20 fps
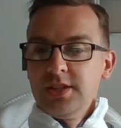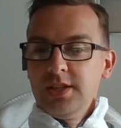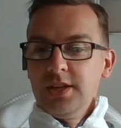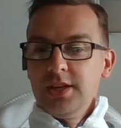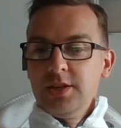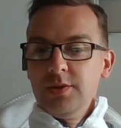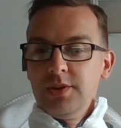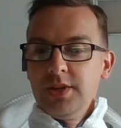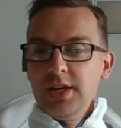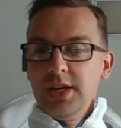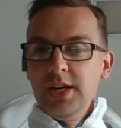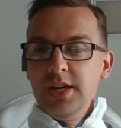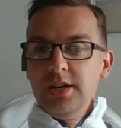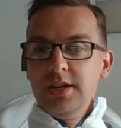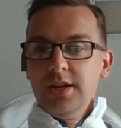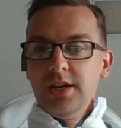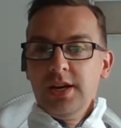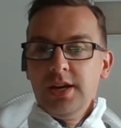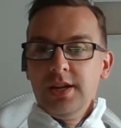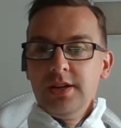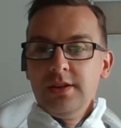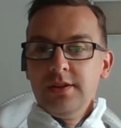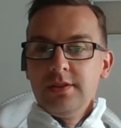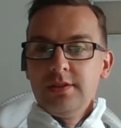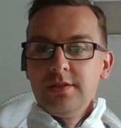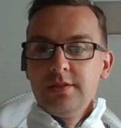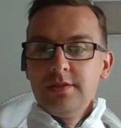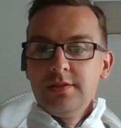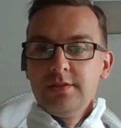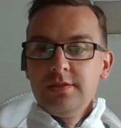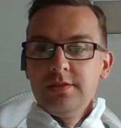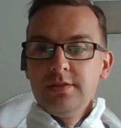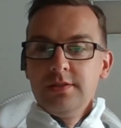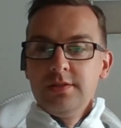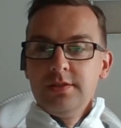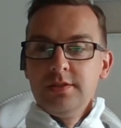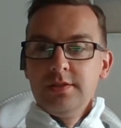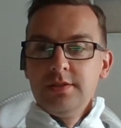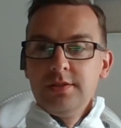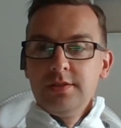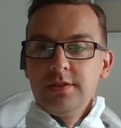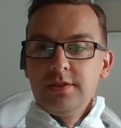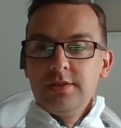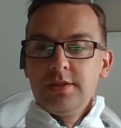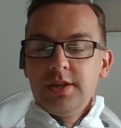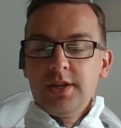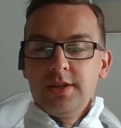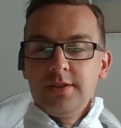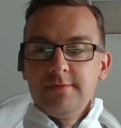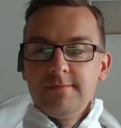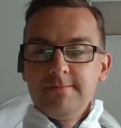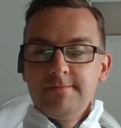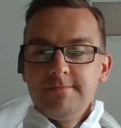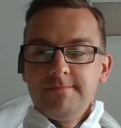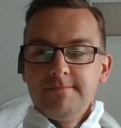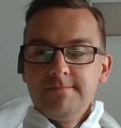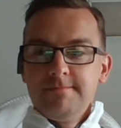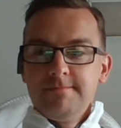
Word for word: Thank you again and good night.